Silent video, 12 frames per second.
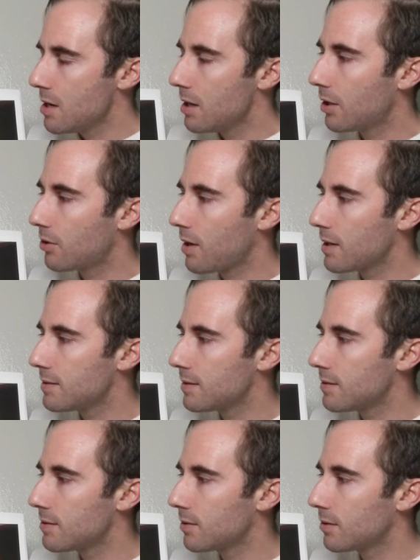Across the
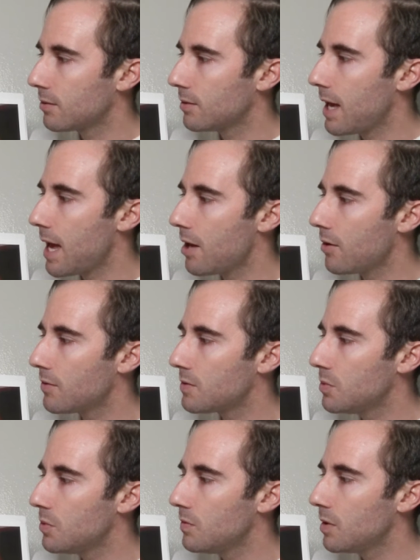circle, the elves
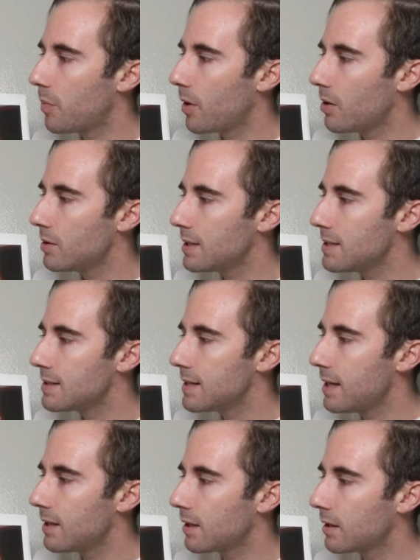moved apart and
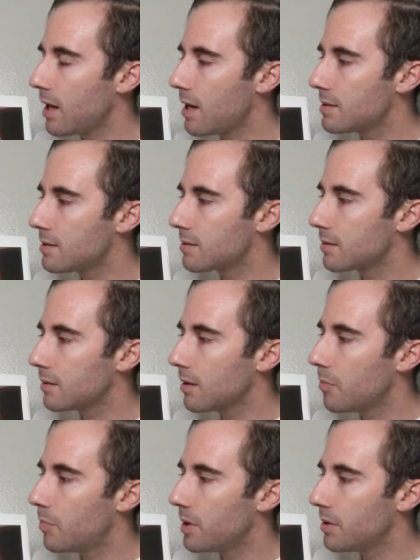Santa Claus
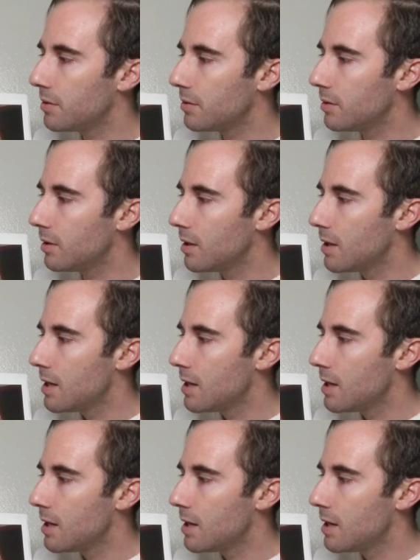appeared.